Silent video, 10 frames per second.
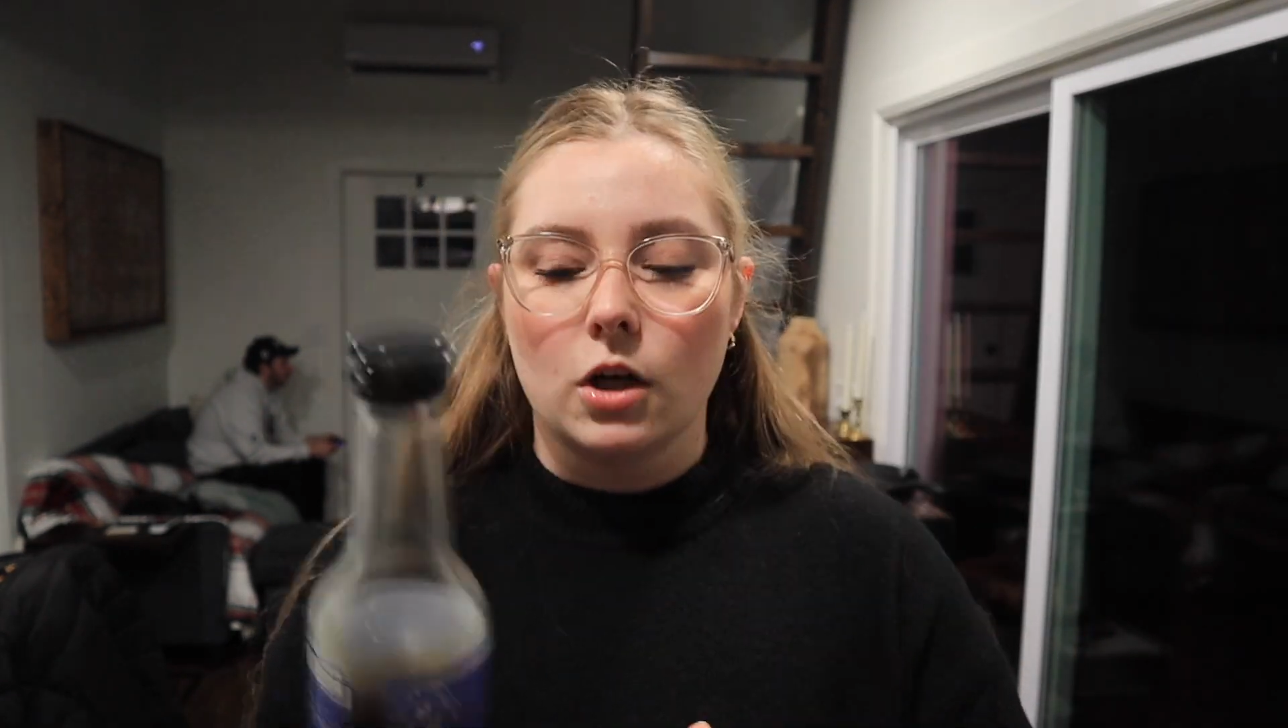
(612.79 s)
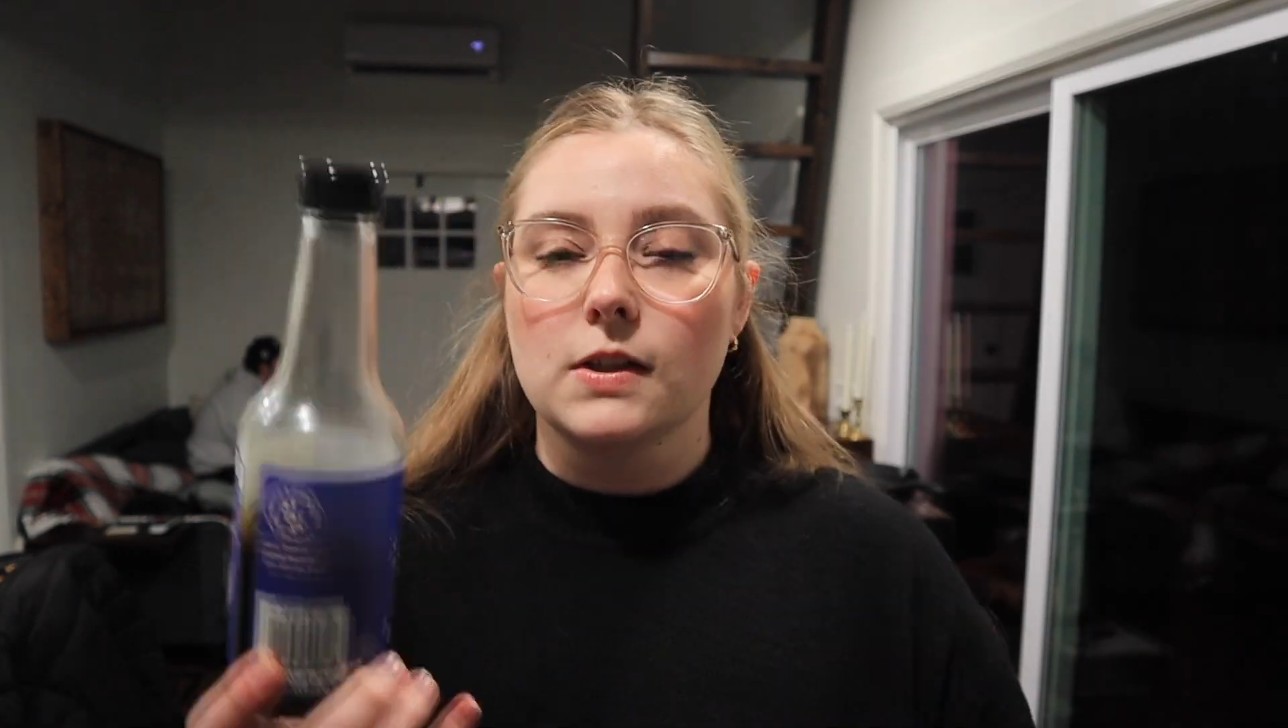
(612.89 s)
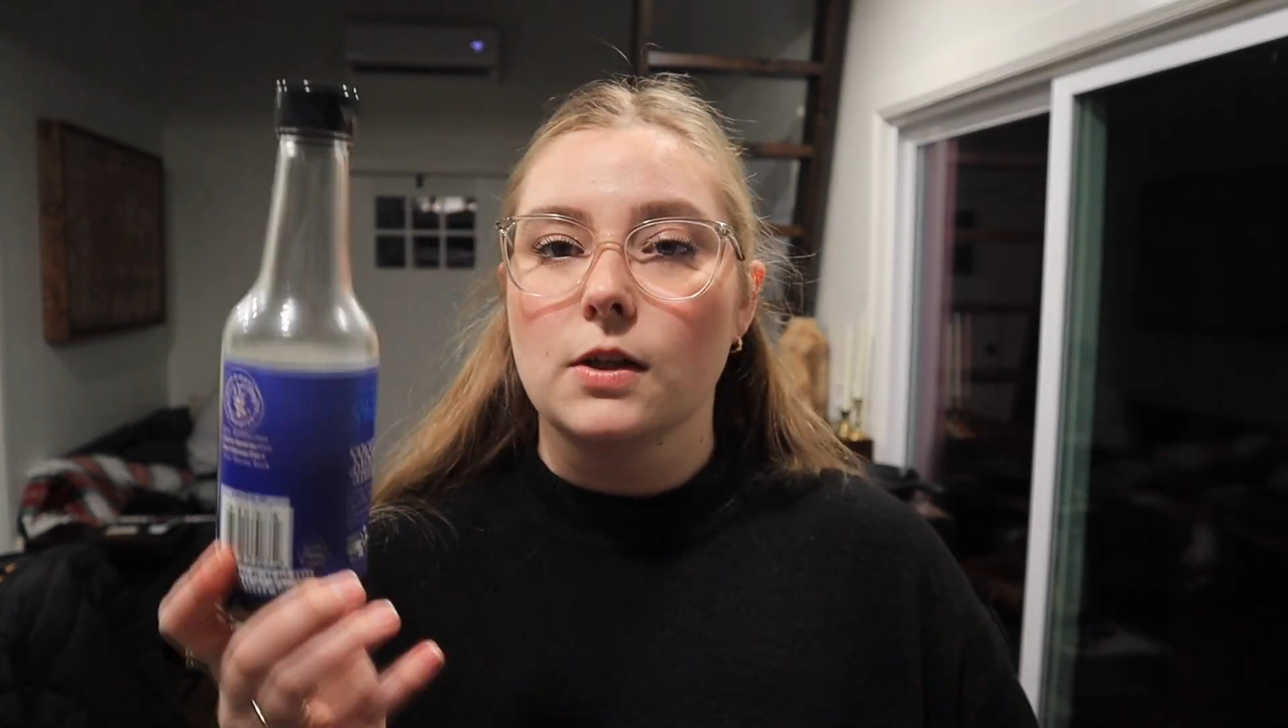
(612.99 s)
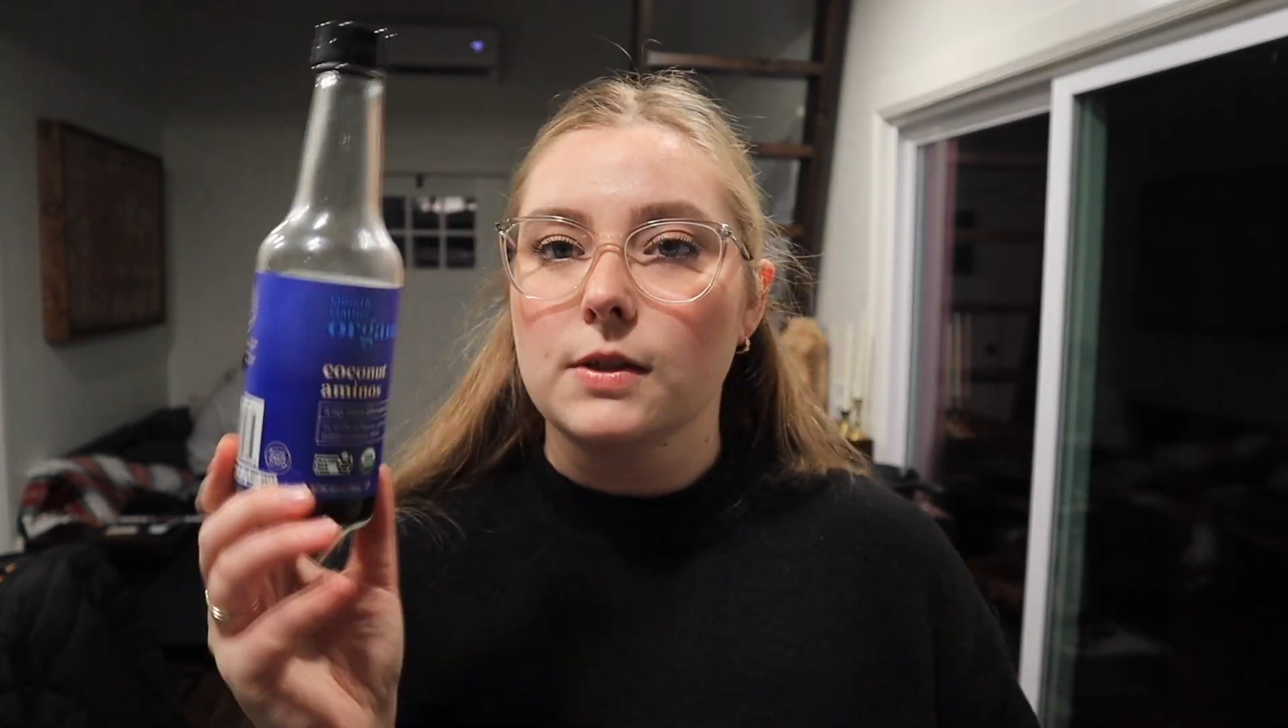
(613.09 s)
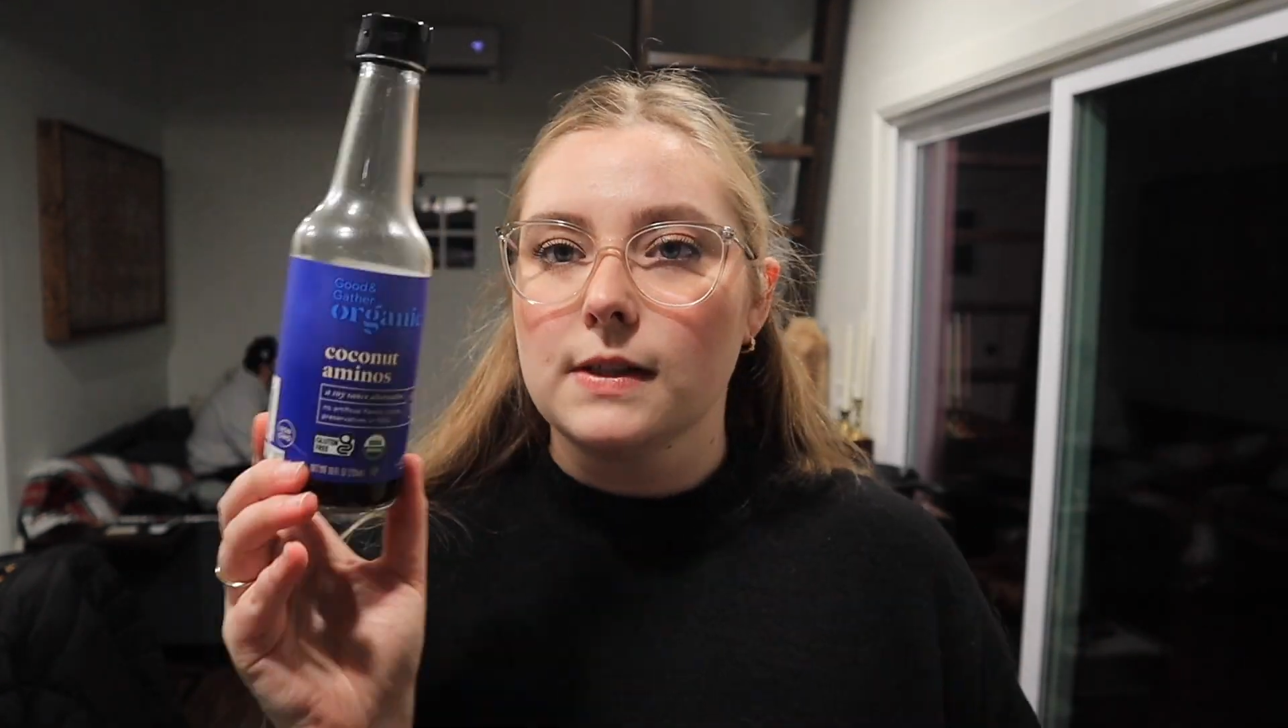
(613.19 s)

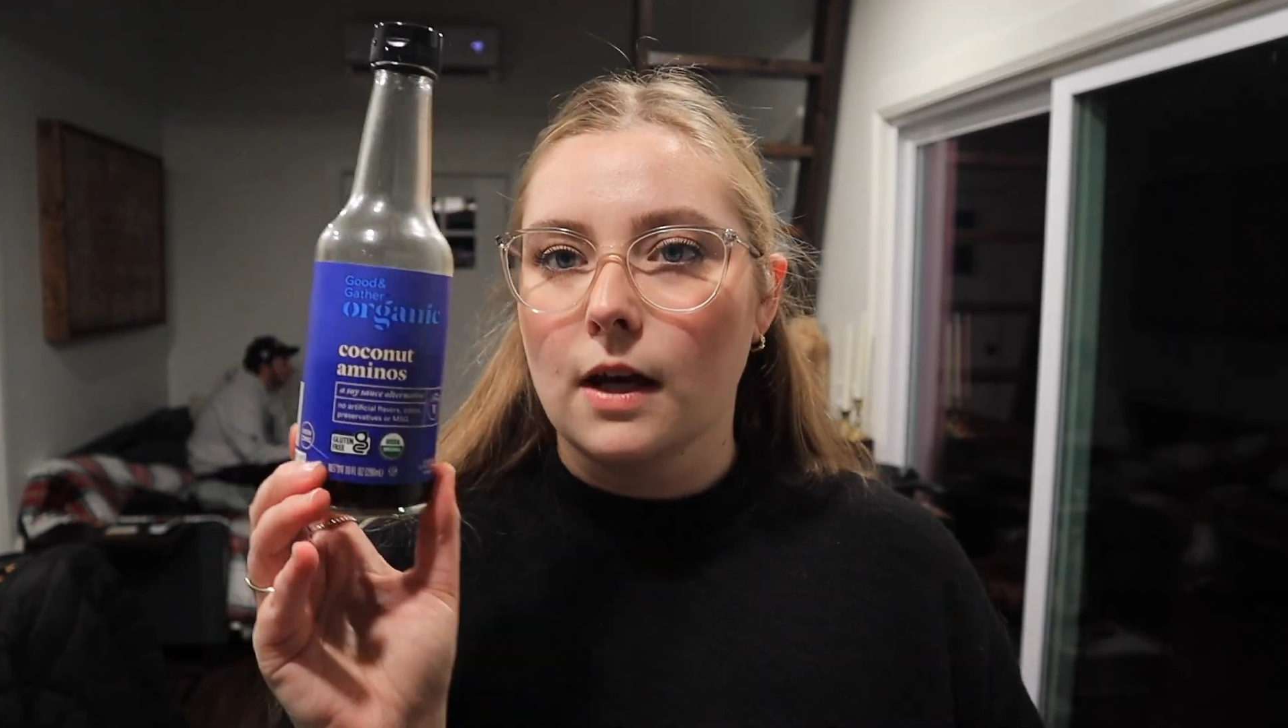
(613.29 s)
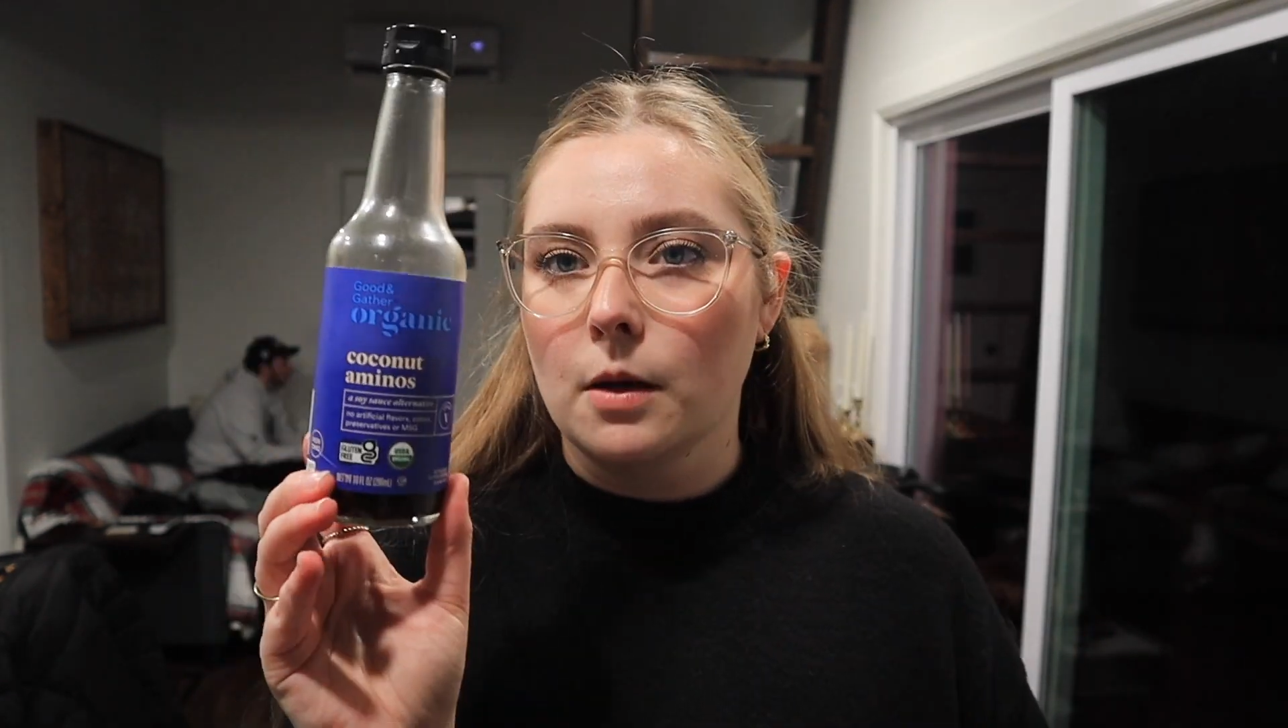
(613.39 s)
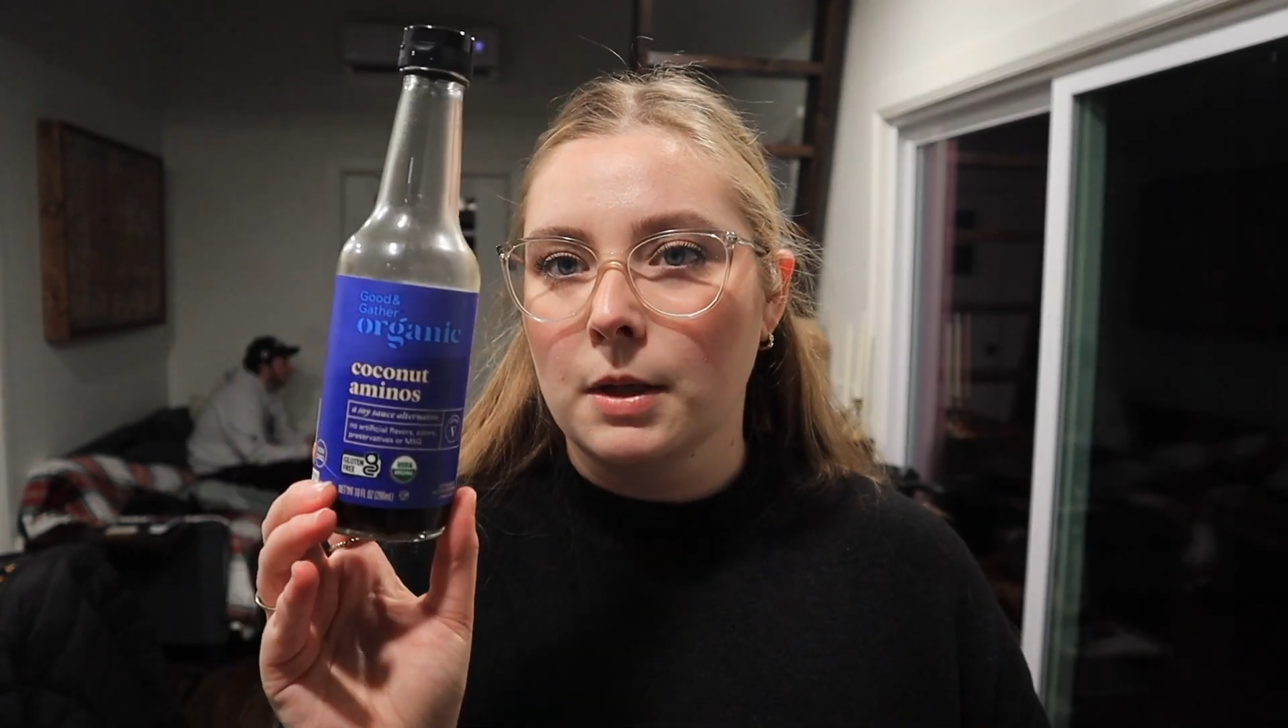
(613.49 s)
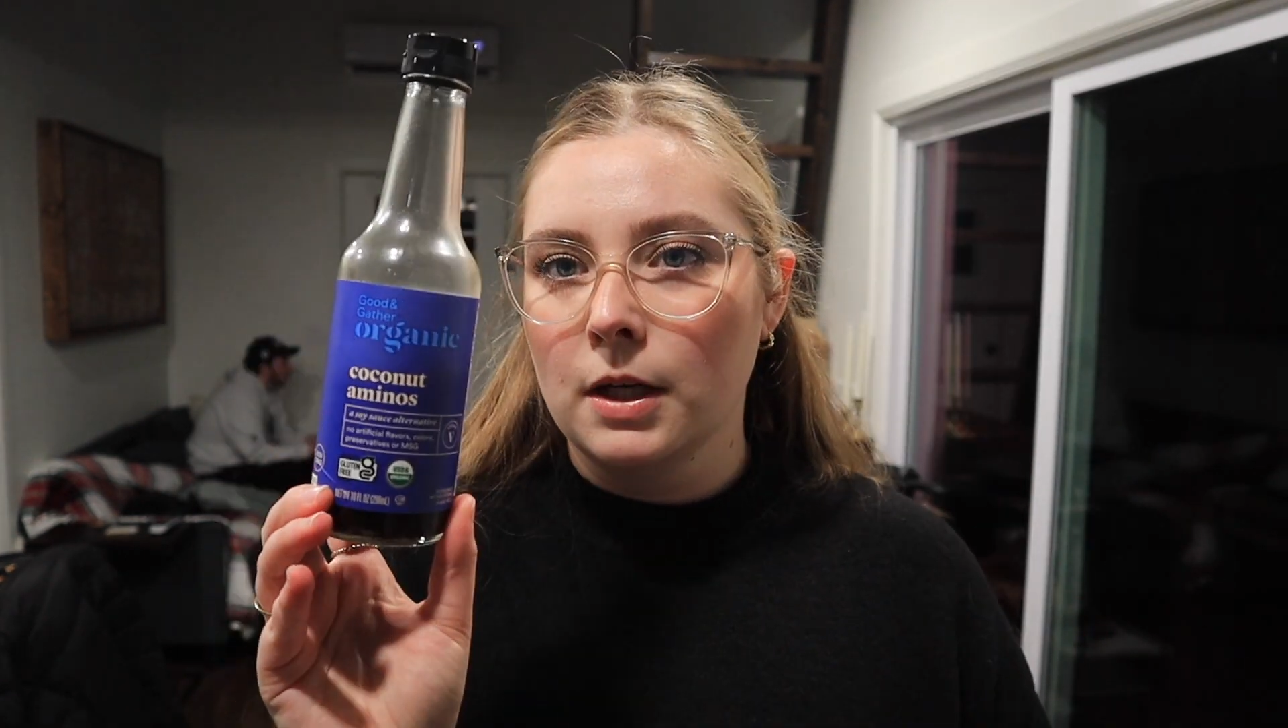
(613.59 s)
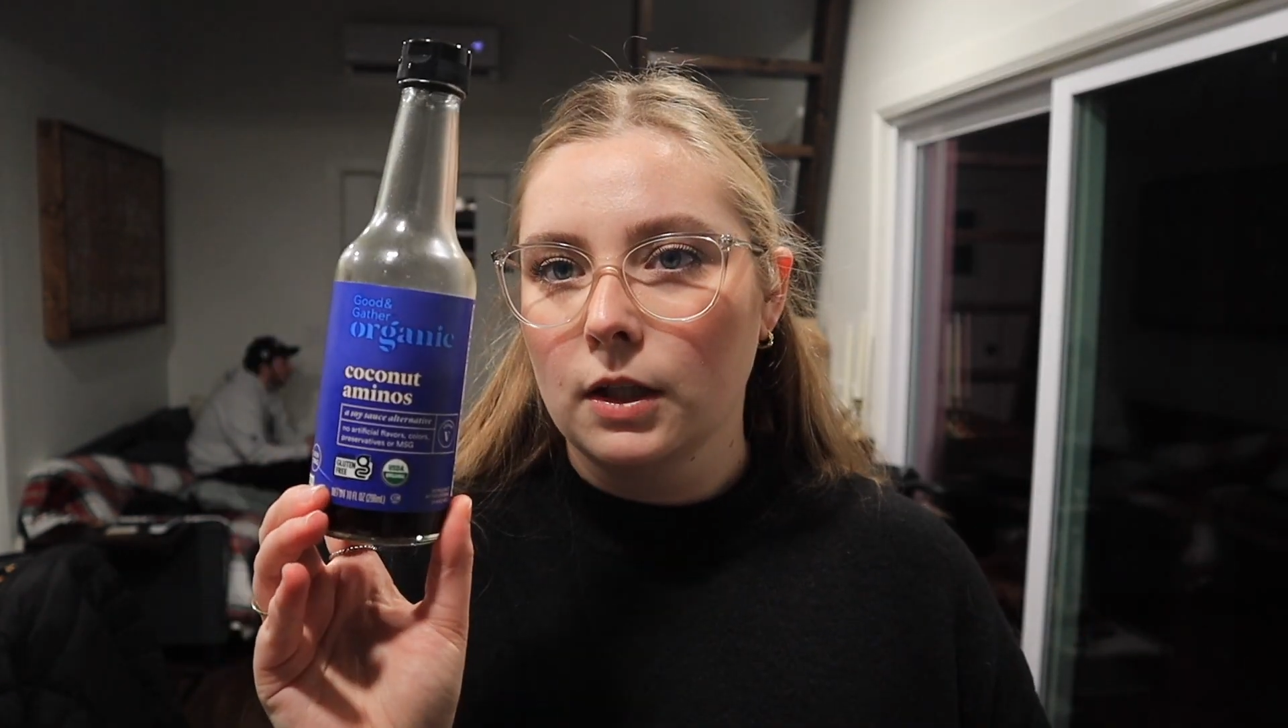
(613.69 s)
Also
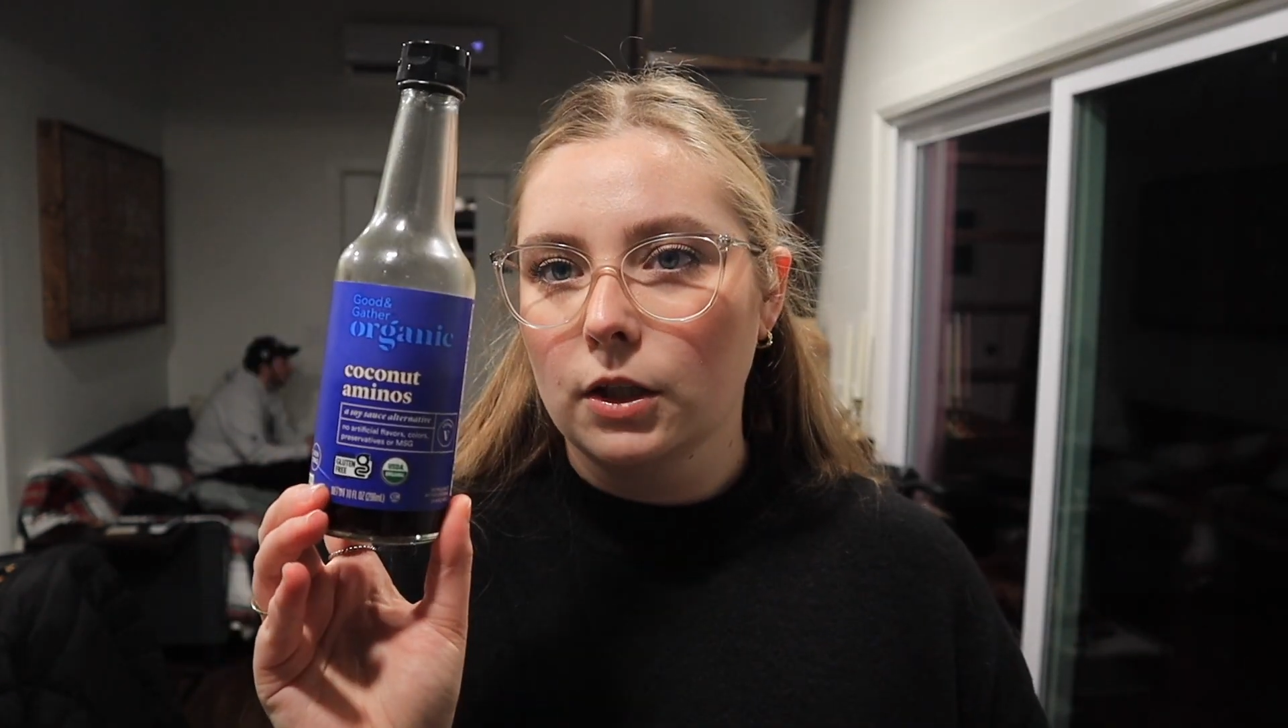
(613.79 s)
some